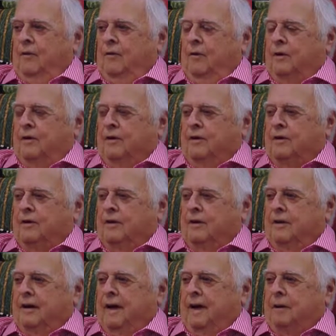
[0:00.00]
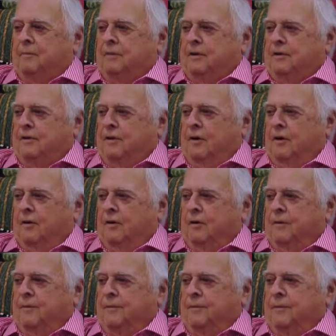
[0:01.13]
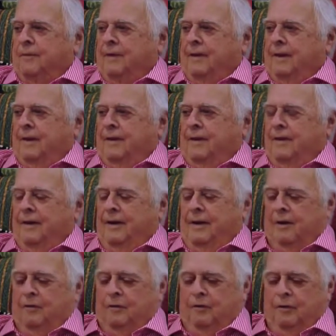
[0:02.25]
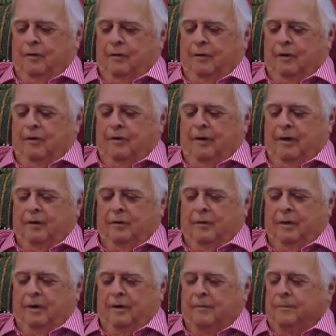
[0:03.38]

with this little captain's daughter that I was fooling around with.